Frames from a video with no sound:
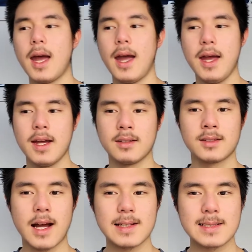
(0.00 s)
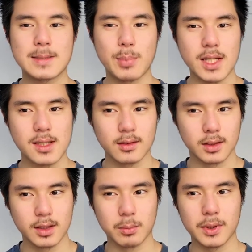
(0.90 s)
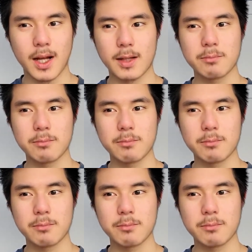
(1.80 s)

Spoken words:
And that's basically the plot.